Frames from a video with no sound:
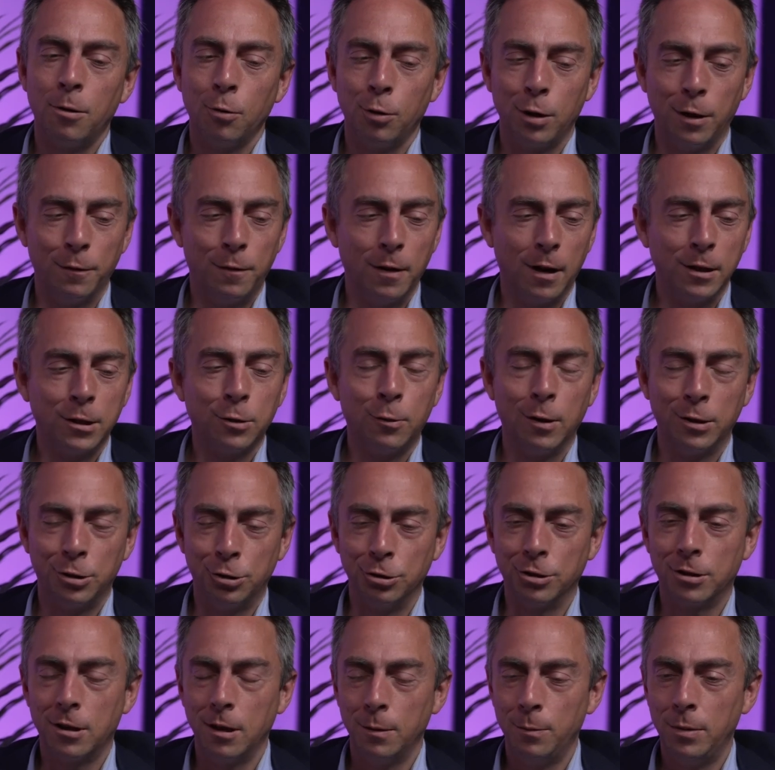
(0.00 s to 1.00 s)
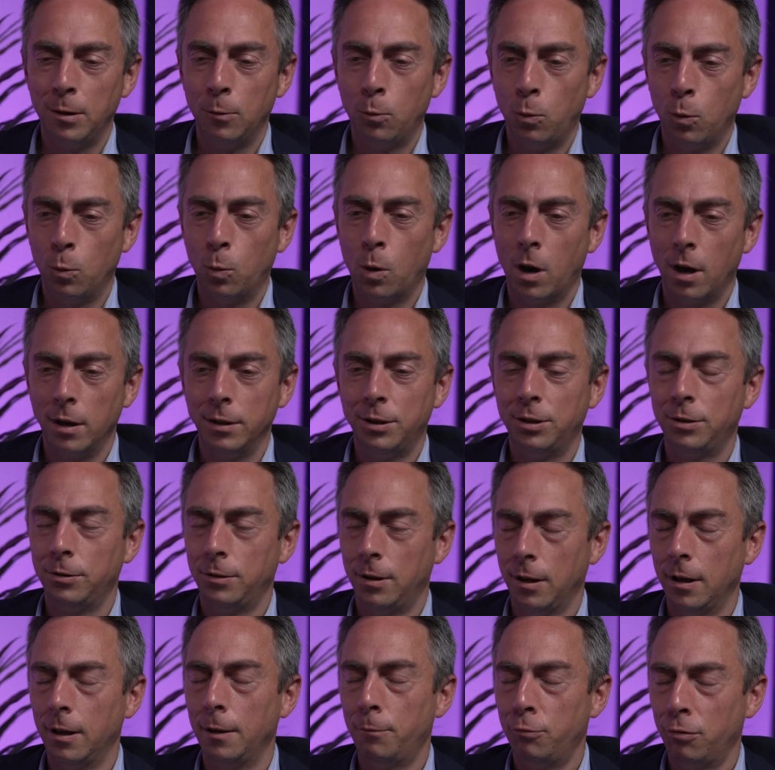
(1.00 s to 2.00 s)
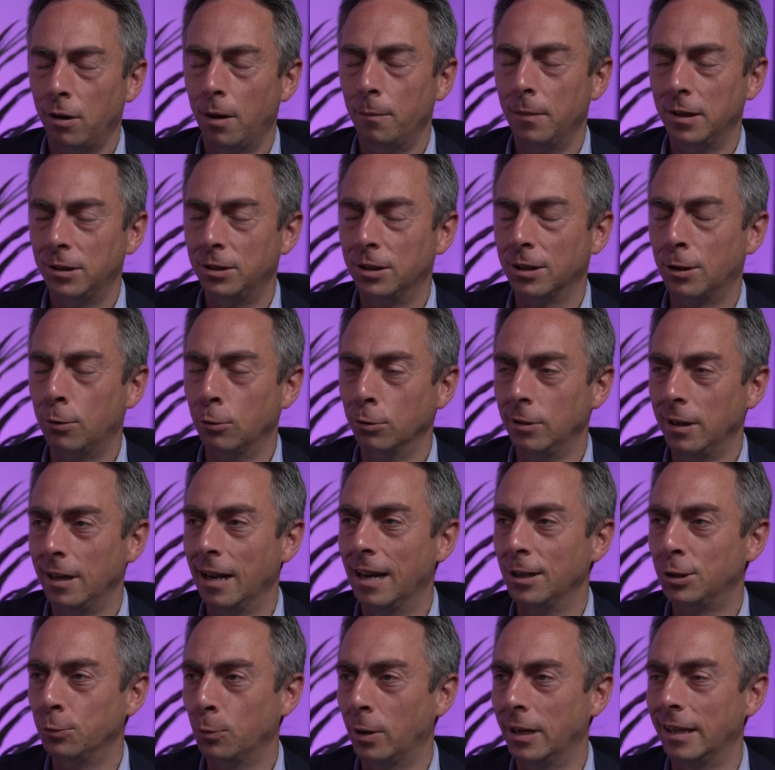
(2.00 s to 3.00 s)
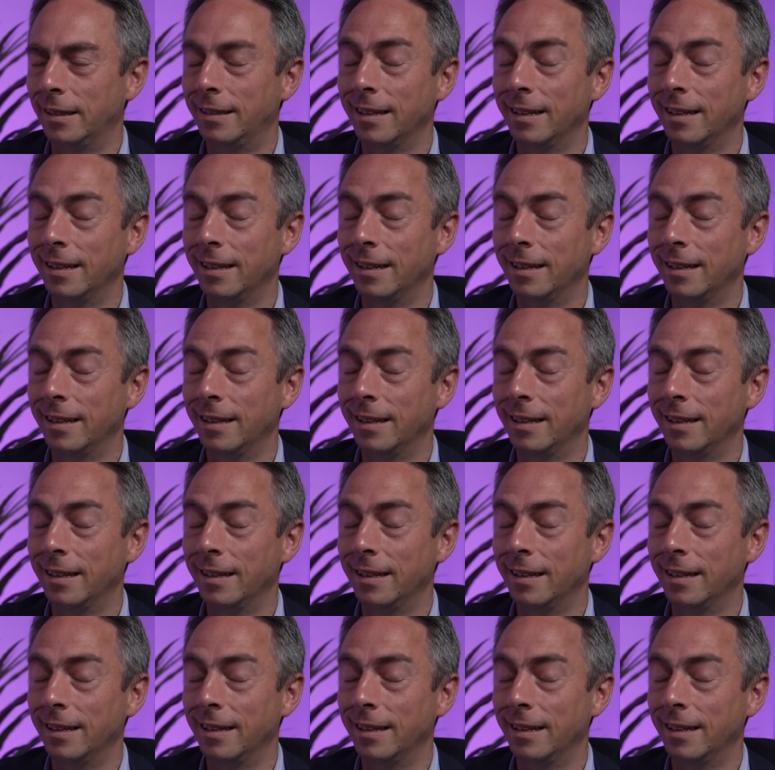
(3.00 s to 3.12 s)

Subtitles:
thought your first question was going to be why the Prime Minister called the election when he